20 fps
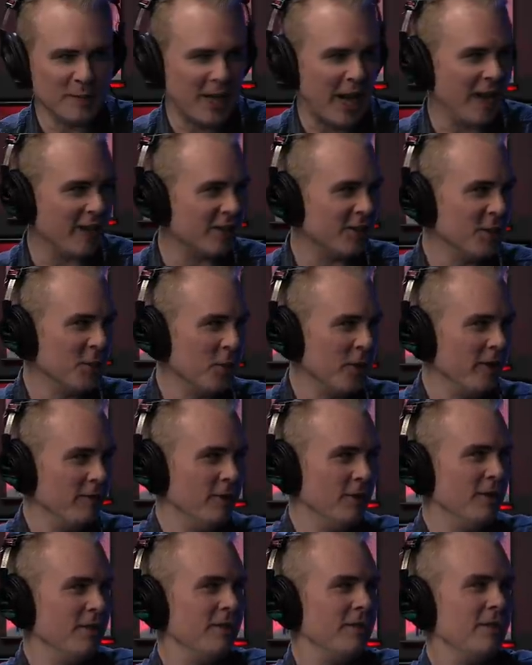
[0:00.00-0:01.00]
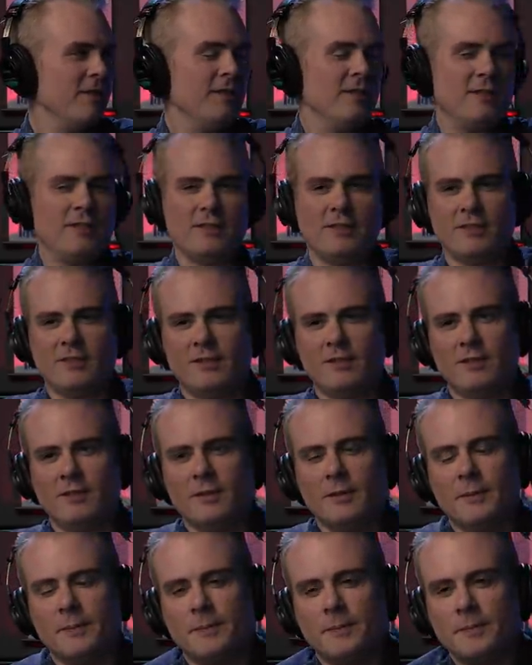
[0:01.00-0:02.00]
mechanically, whatever. Absolutely. But
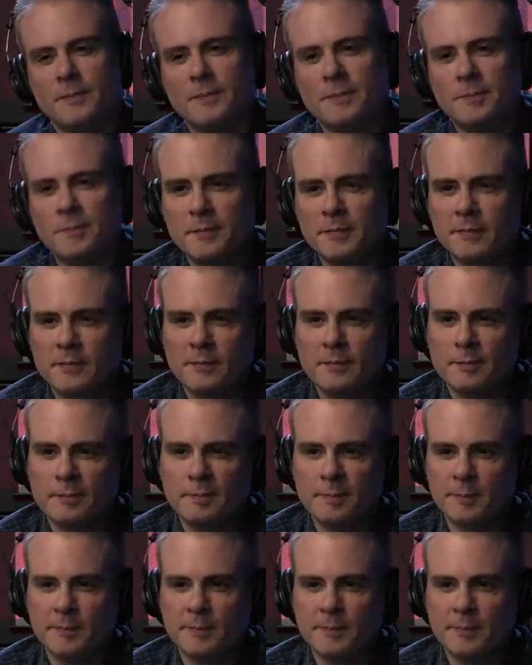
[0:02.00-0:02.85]
also like I'm a